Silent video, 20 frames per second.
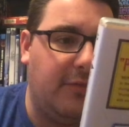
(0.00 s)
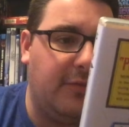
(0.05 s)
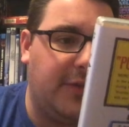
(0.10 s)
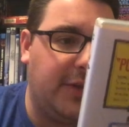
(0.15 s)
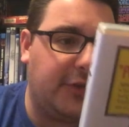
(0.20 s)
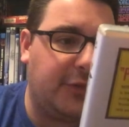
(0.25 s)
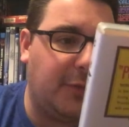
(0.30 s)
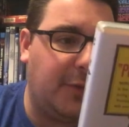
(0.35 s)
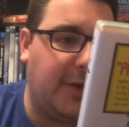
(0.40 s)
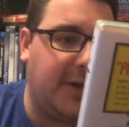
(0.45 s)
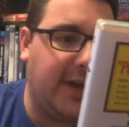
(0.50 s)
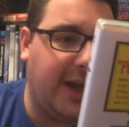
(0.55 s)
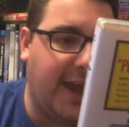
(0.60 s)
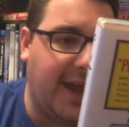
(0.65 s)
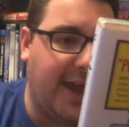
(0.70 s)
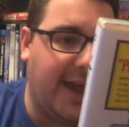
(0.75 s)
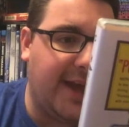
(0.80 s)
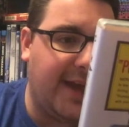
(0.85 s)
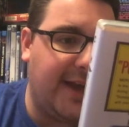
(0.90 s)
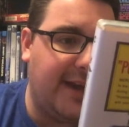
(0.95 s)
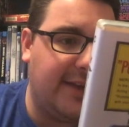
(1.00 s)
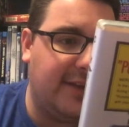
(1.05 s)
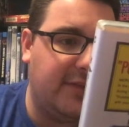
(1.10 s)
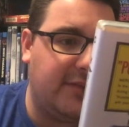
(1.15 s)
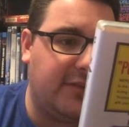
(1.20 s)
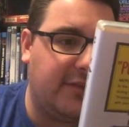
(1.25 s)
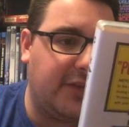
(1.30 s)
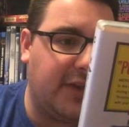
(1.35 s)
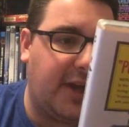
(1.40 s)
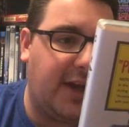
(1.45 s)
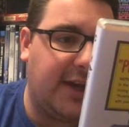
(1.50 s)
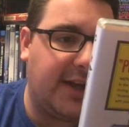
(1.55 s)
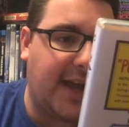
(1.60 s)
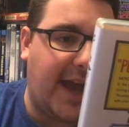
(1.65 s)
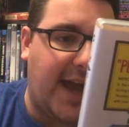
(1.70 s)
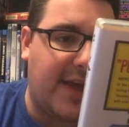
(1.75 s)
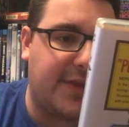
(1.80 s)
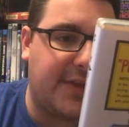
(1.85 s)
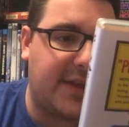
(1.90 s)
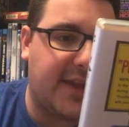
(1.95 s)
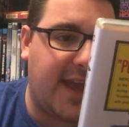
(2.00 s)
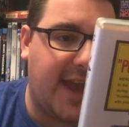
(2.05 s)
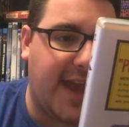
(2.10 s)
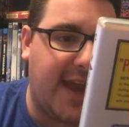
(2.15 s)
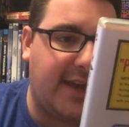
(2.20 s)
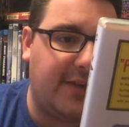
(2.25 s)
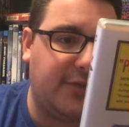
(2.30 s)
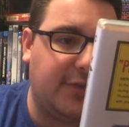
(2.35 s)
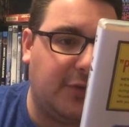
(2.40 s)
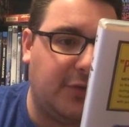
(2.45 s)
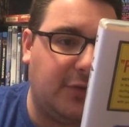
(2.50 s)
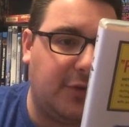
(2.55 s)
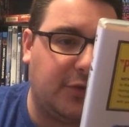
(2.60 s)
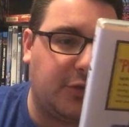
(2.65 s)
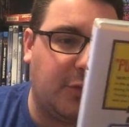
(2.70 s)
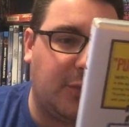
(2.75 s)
This one has Gothic Castle, a